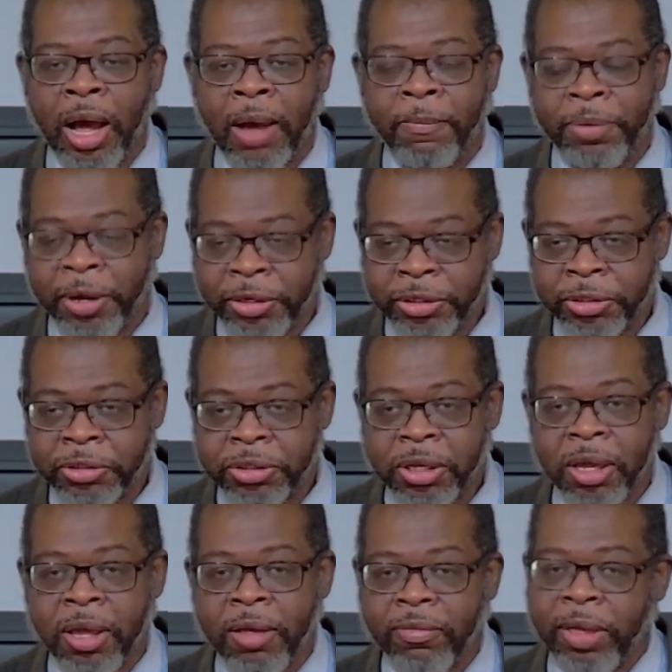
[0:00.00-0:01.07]
pictures,
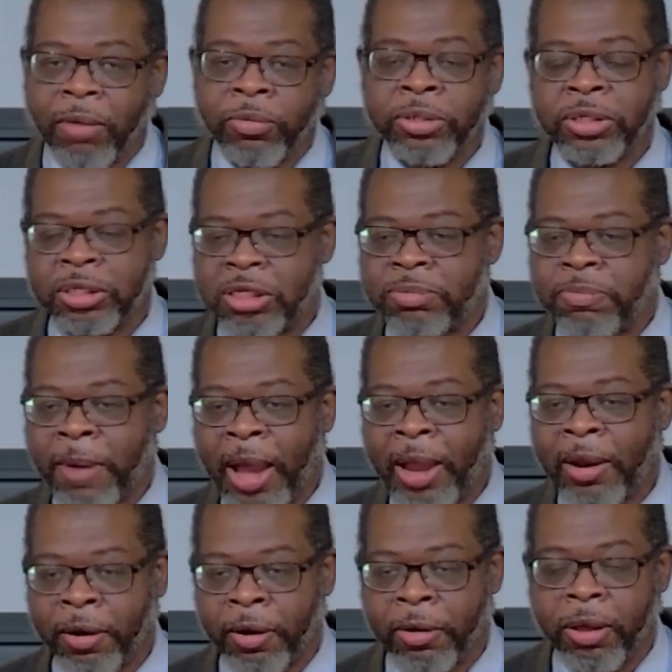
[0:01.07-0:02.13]
that was
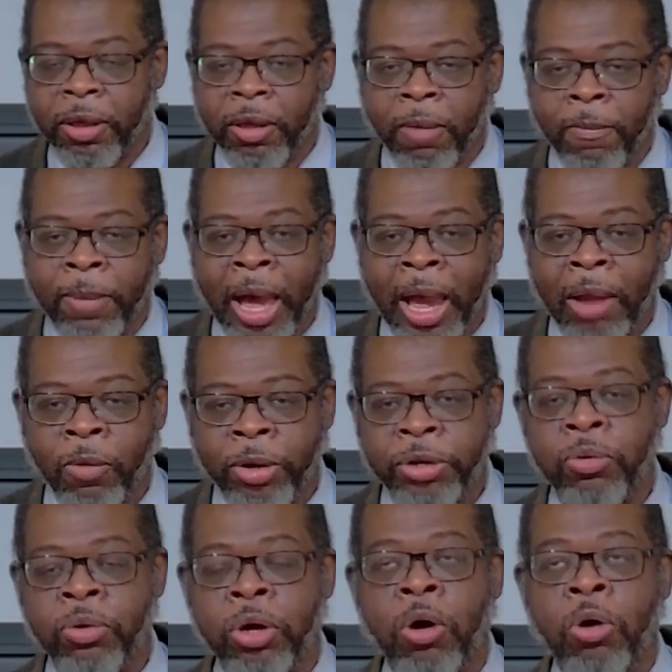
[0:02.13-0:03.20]
inspired by when
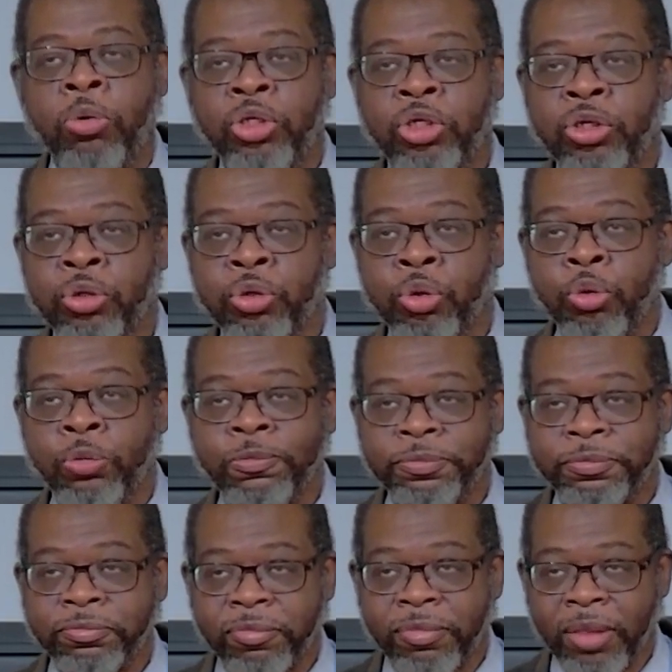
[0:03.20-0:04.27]
you go
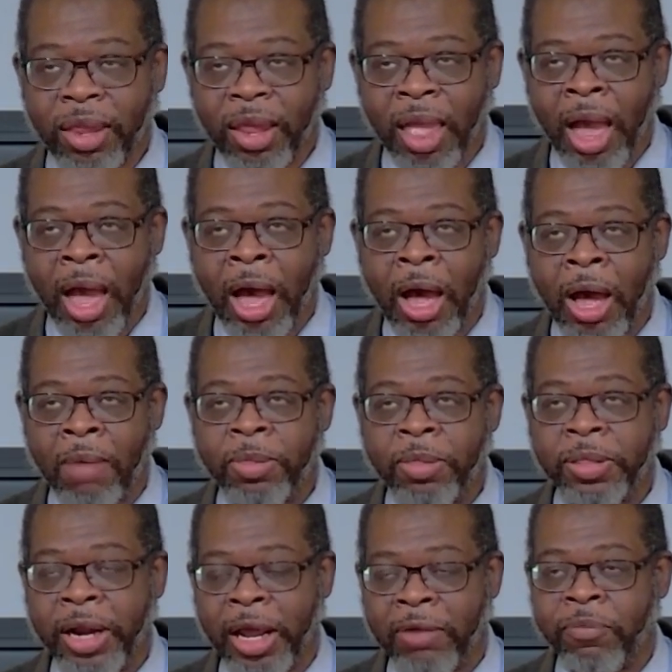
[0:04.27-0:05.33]
to
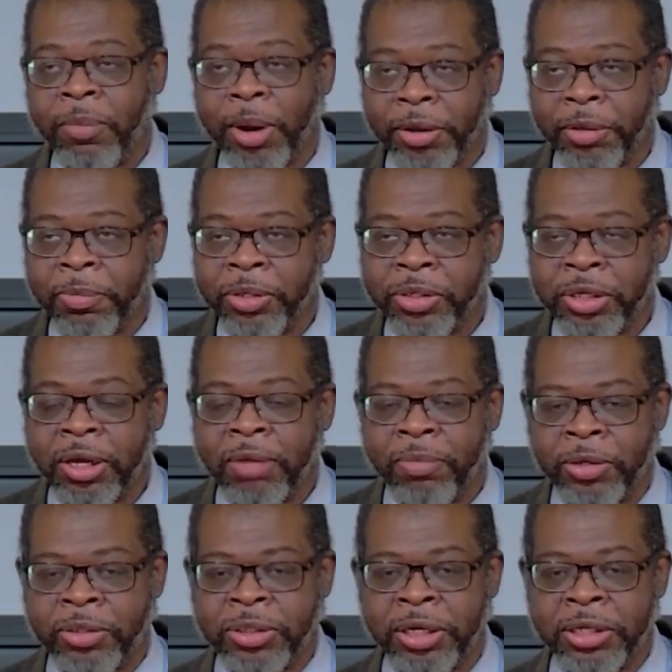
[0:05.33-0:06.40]
the Native American Museum.
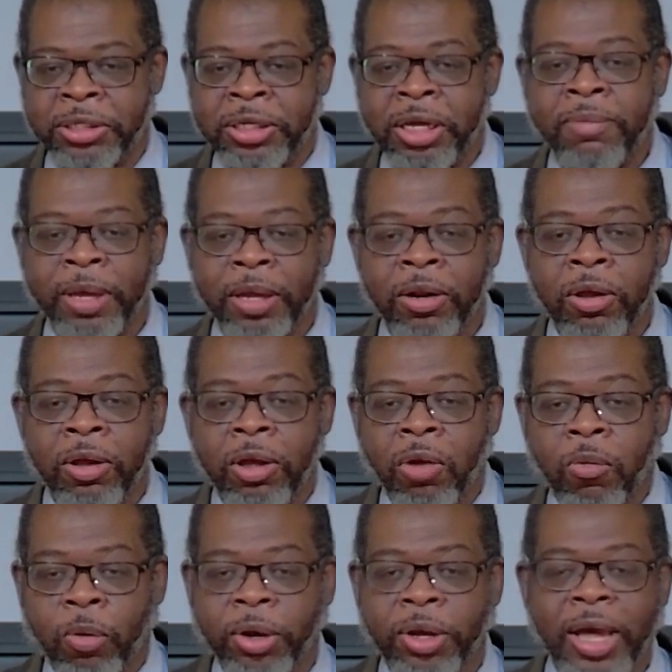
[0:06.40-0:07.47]
There's an exhibit
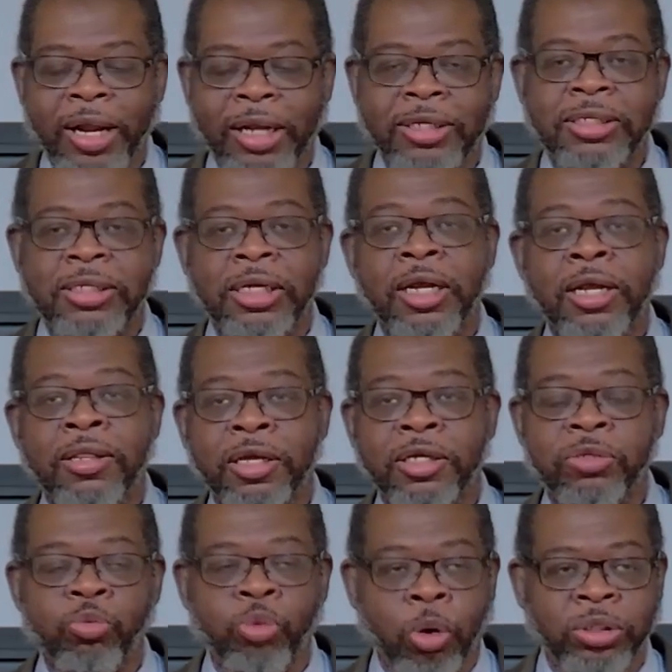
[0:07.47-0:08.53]
where you kind of sit in
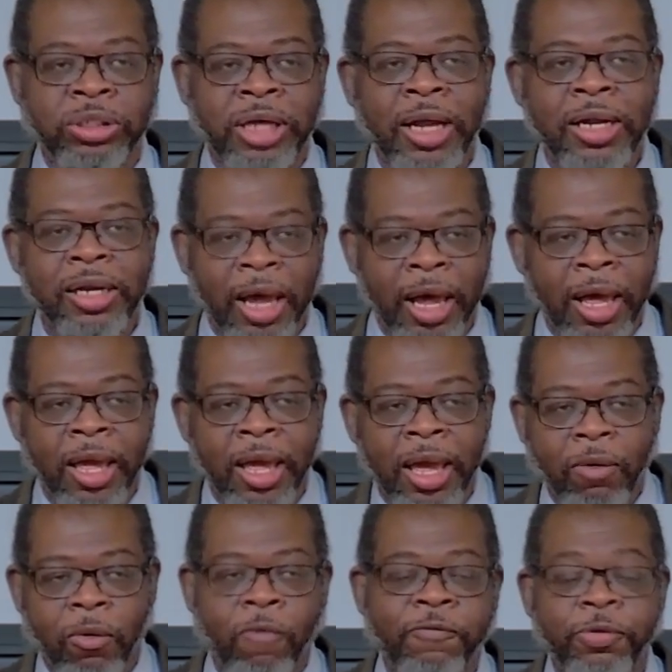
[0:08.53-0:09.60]
this rotunda.
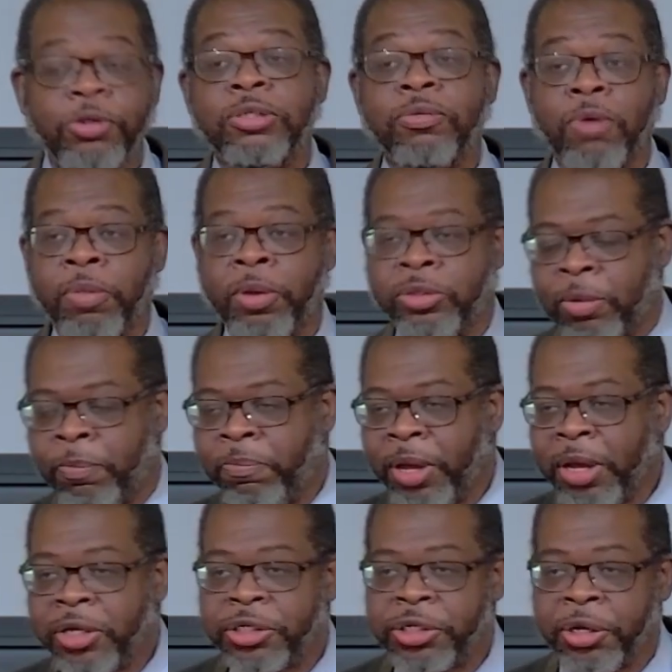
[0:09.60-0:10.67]
Well, first of all, there's a
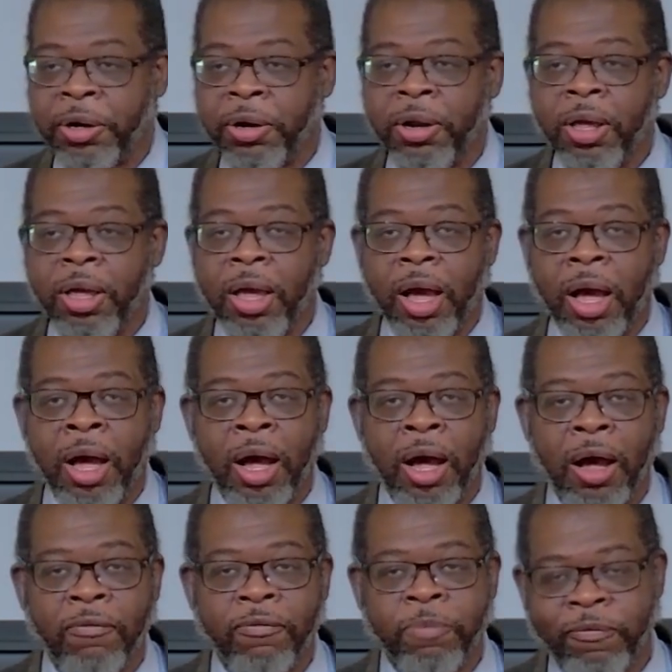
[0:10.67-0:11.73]
picture
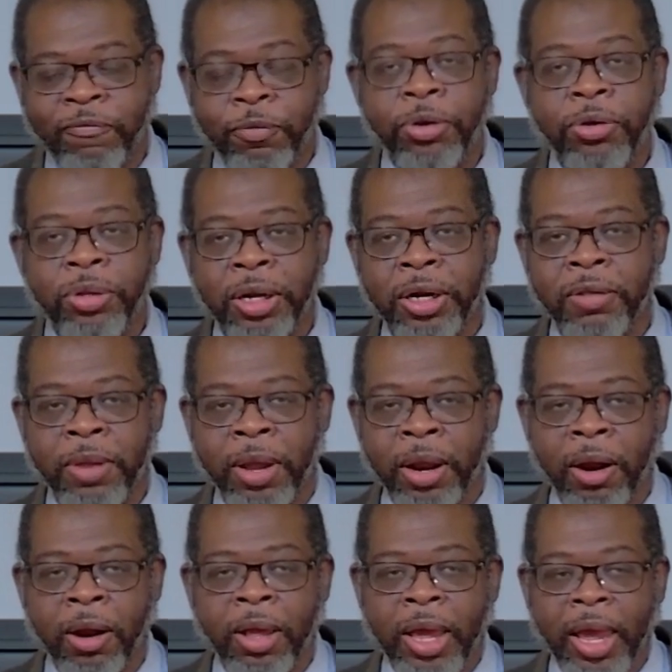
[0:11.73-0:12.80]
before you get in
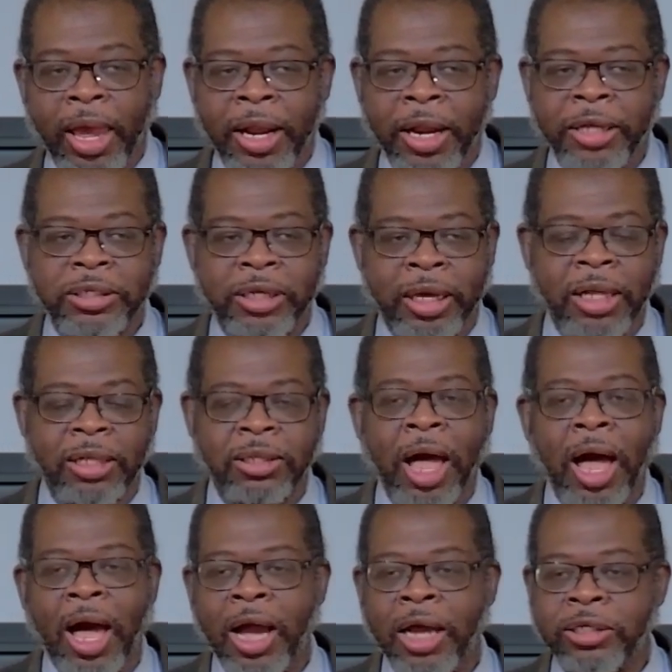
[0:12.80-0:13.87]
there, and it's a
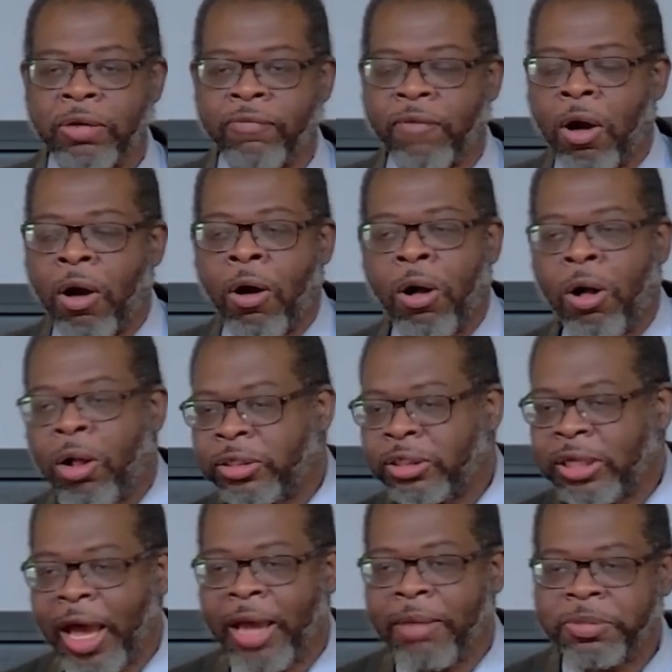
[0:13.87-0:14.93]
collage of all
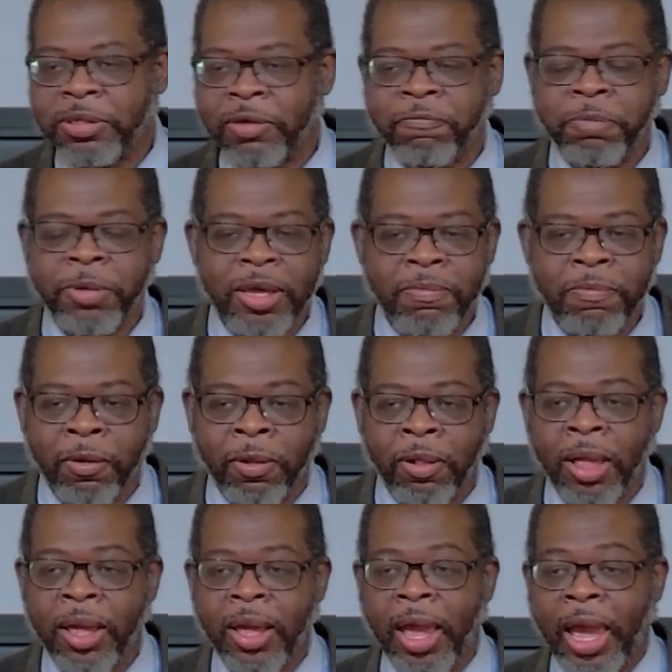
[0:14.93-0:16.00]
types of
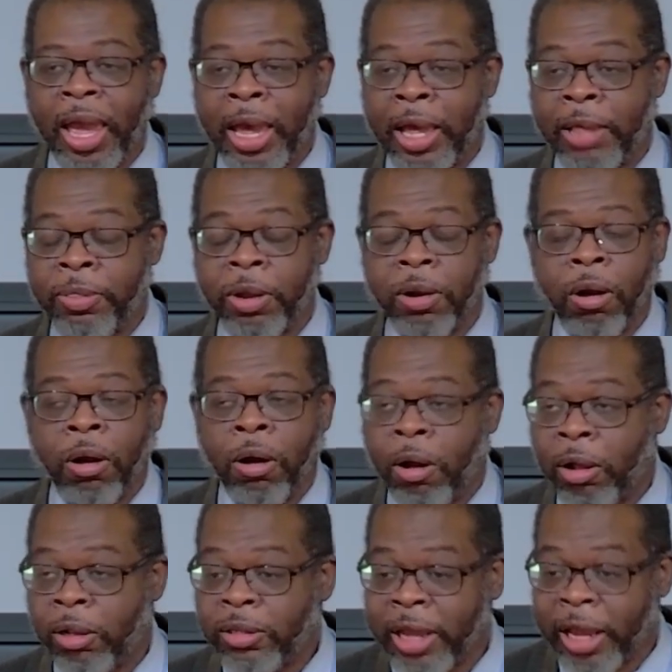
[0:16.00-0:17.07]
people, and they're
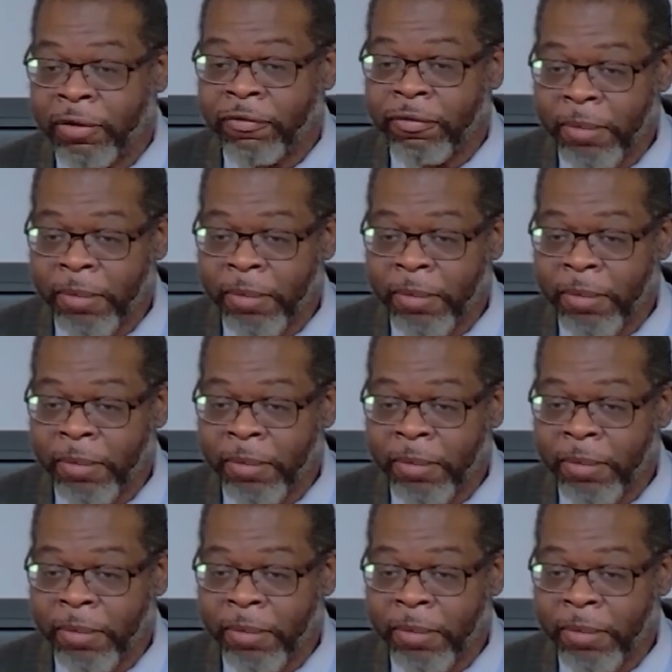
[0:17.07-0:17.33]
all Native